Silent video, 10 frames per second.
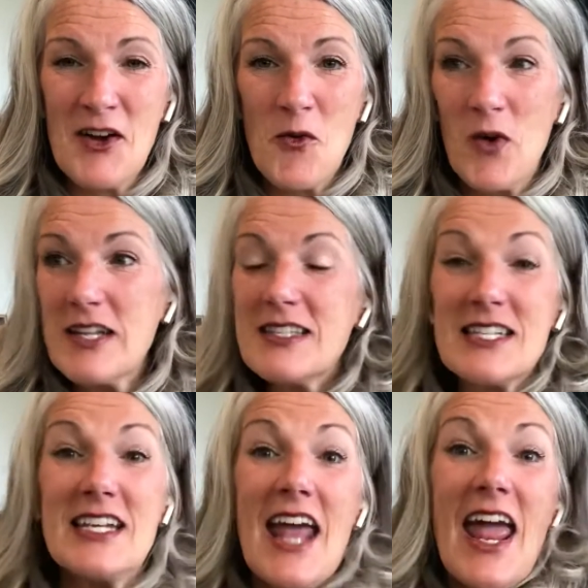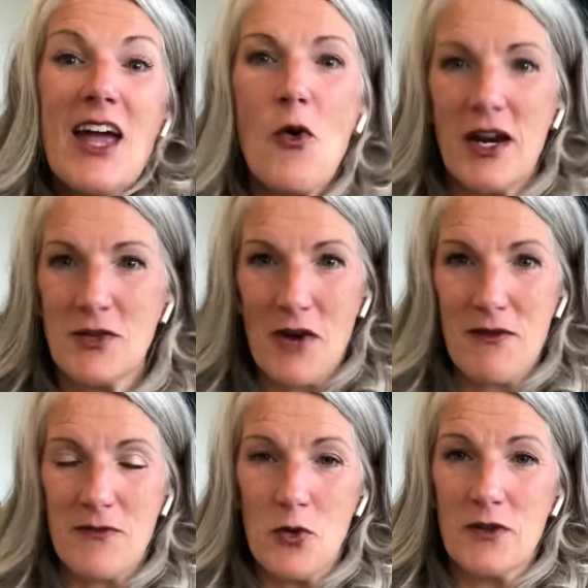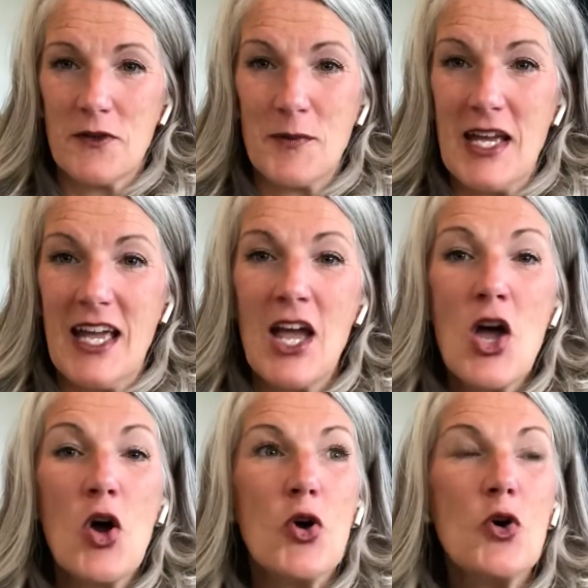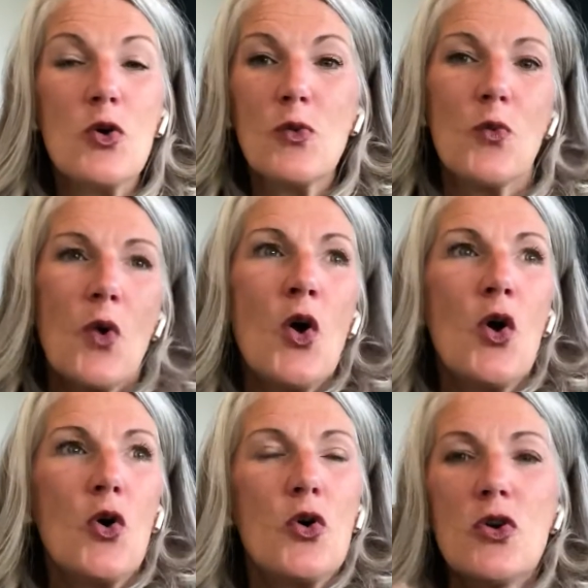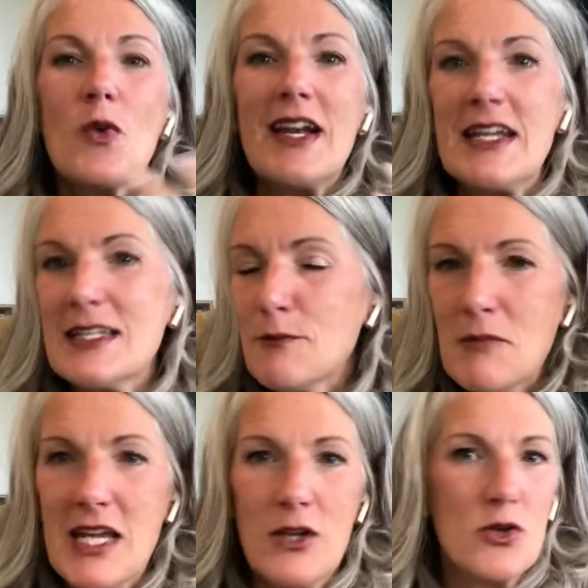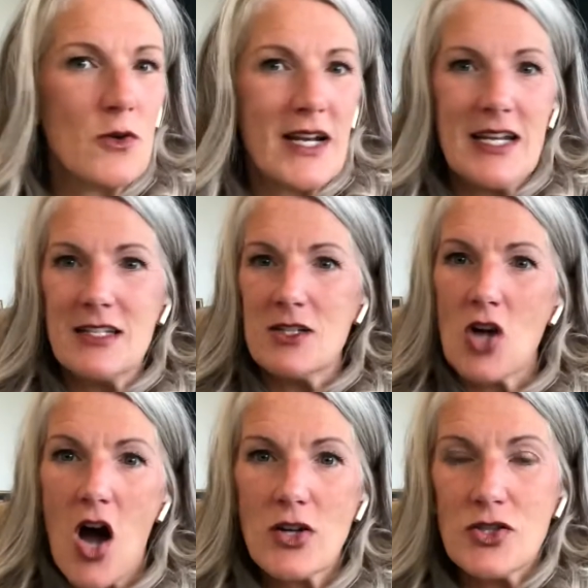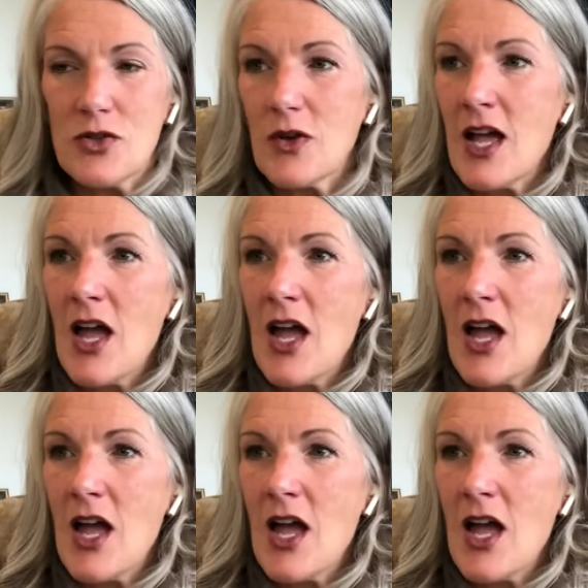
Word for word: What is today going to unfold for me? Who who do I need to meet? Who do I need to talk to?